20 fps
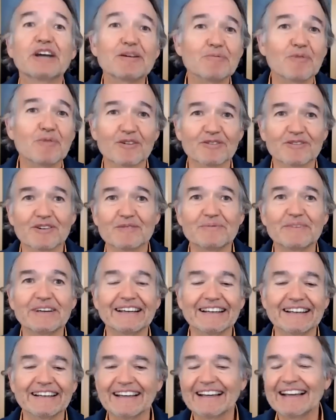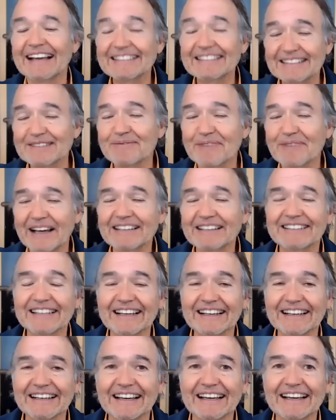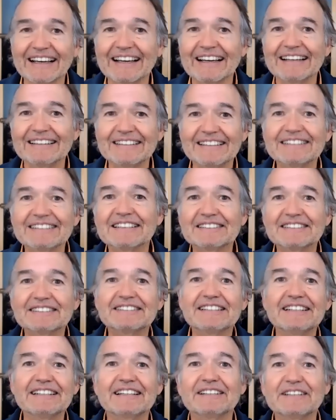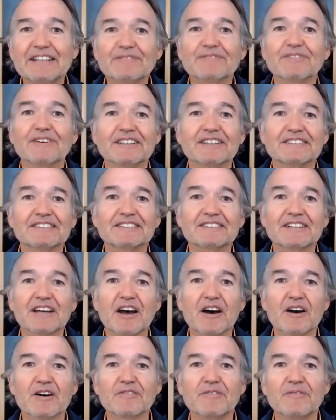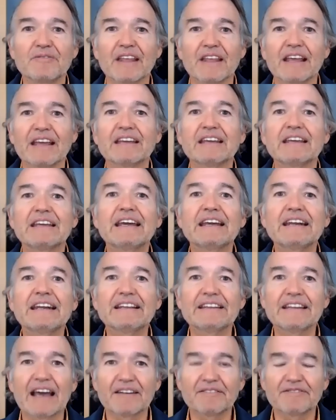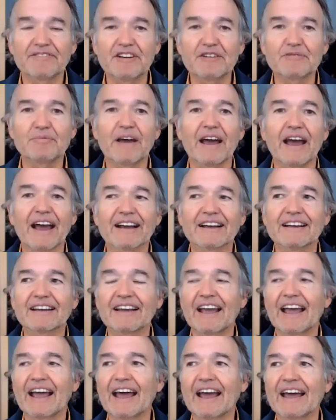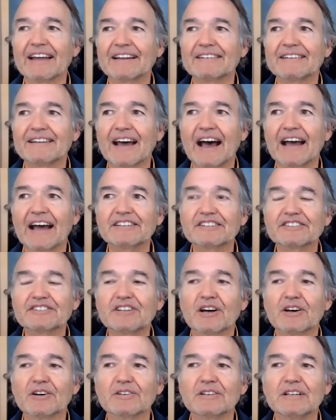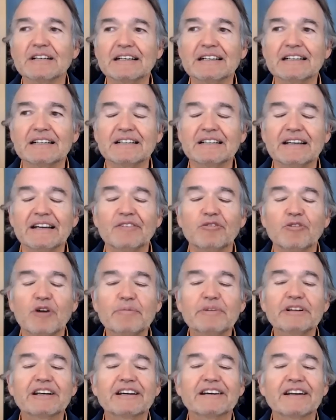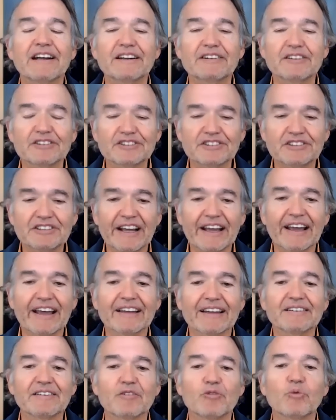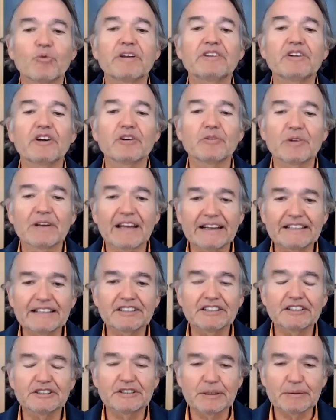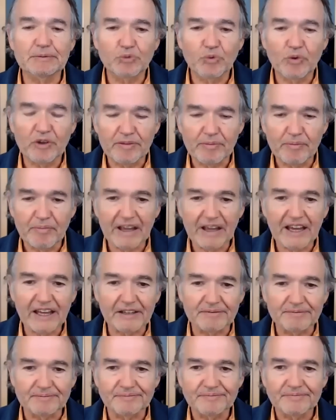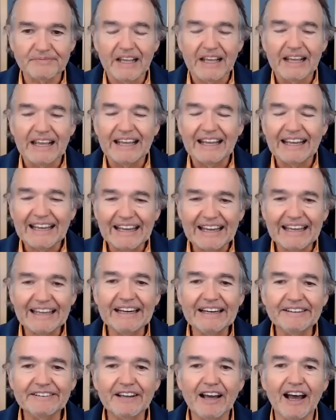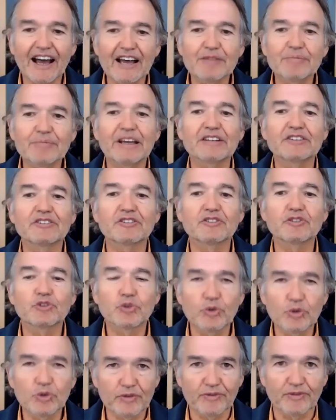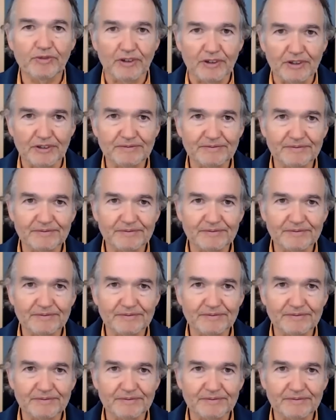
more from me. It's amazing to just see the difference of getting that feedback. And I just know if women could understand when they're in relationships with men, anytime it's truthful,